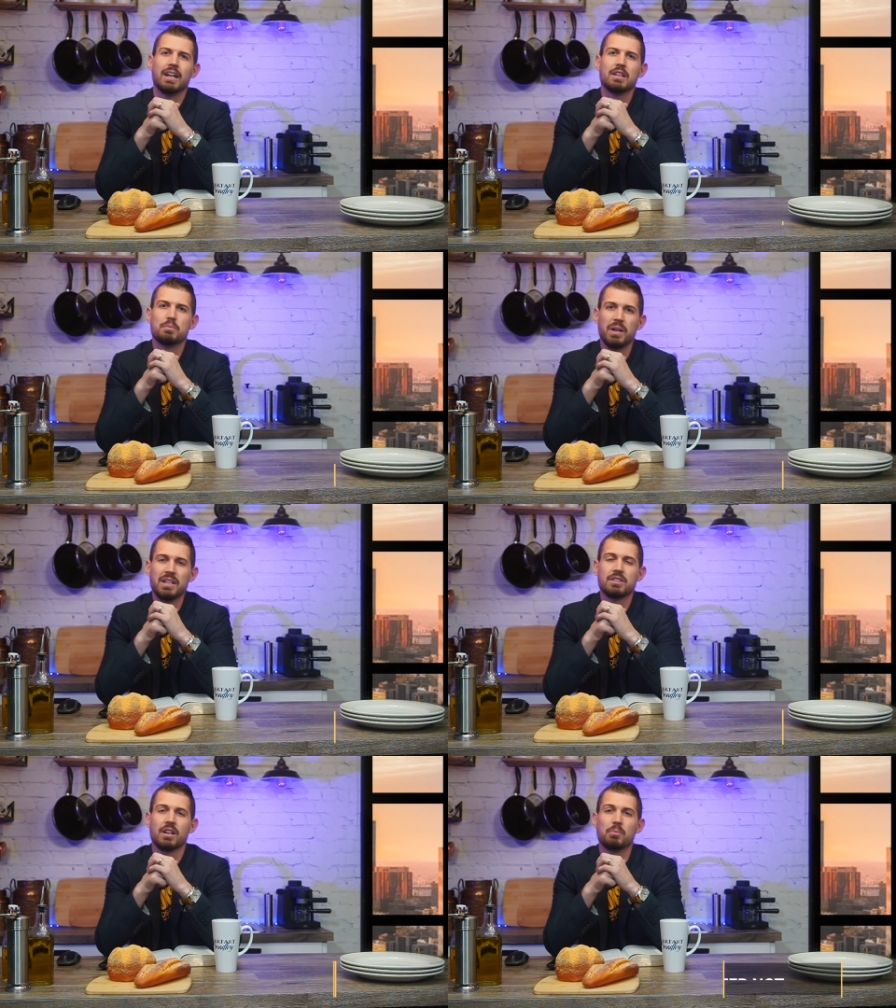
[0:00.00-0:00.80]
It's
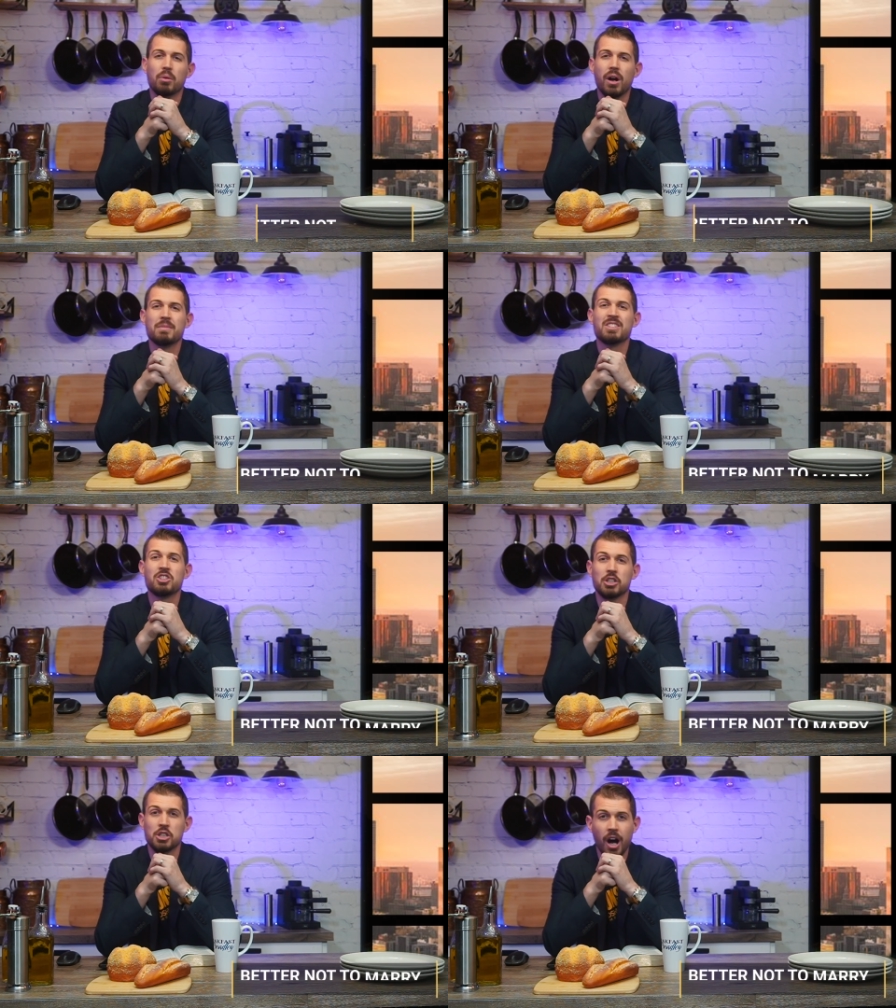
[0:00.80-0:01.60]
based on a promise
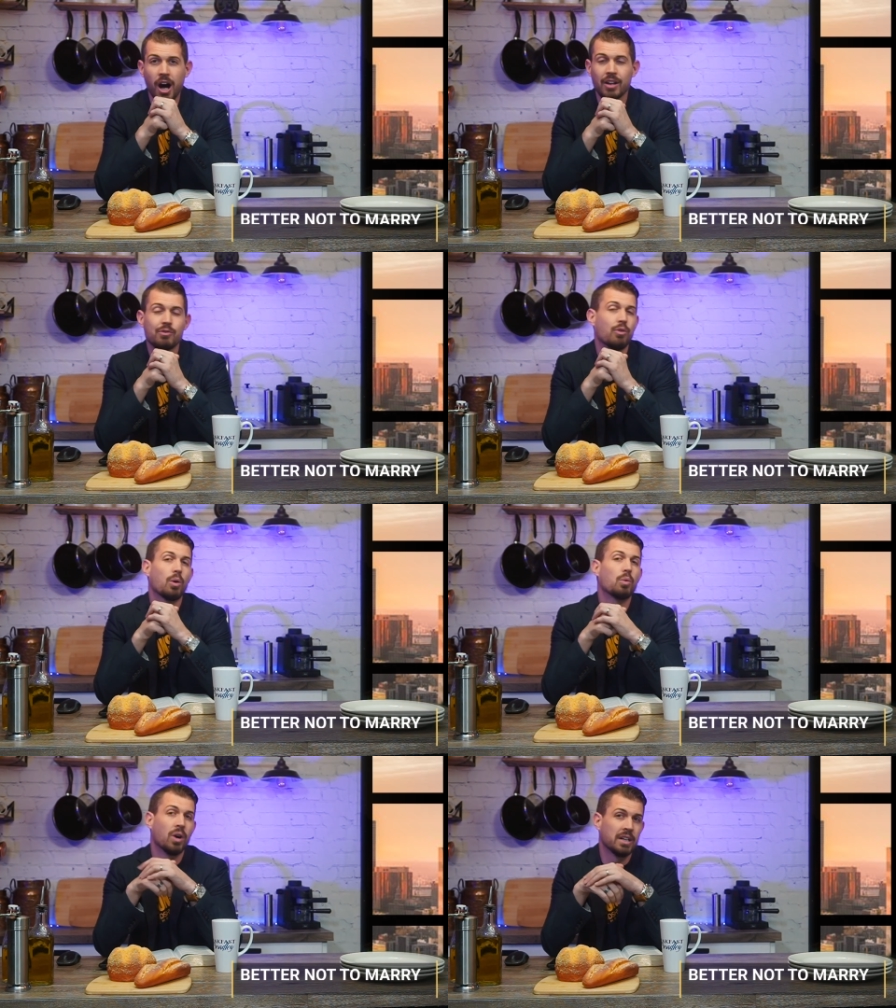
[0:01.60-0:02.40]
to God
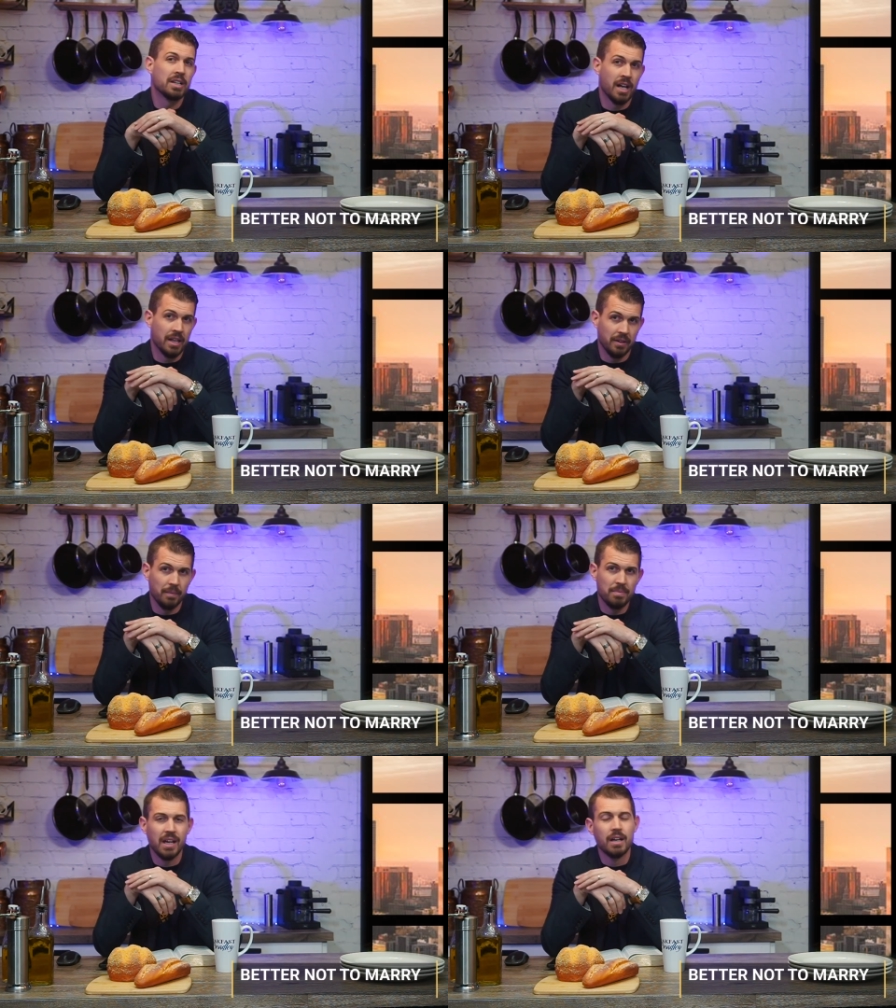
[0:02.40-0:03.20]
for one another.